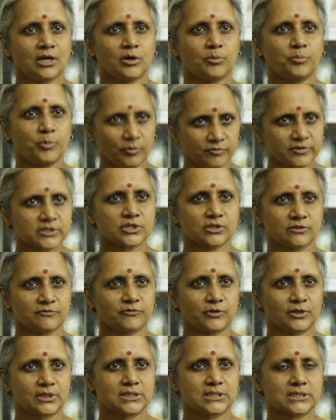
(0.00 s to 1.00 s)
provision,
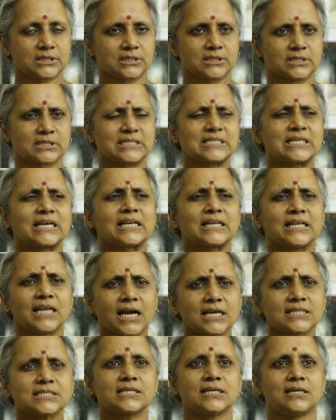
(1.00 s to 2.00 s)
for instance, is a
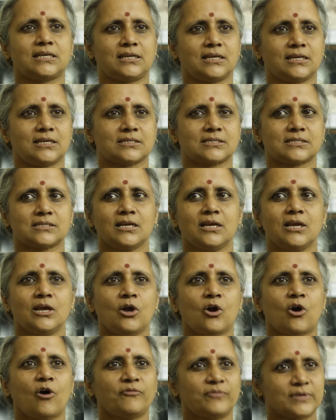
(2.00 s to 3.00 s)
classic case
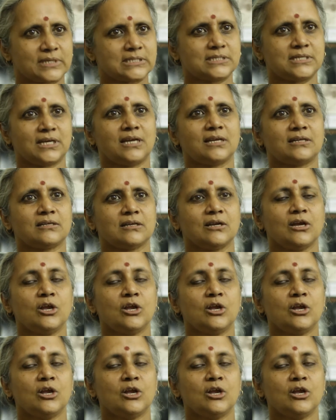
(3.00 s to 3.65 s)
of a state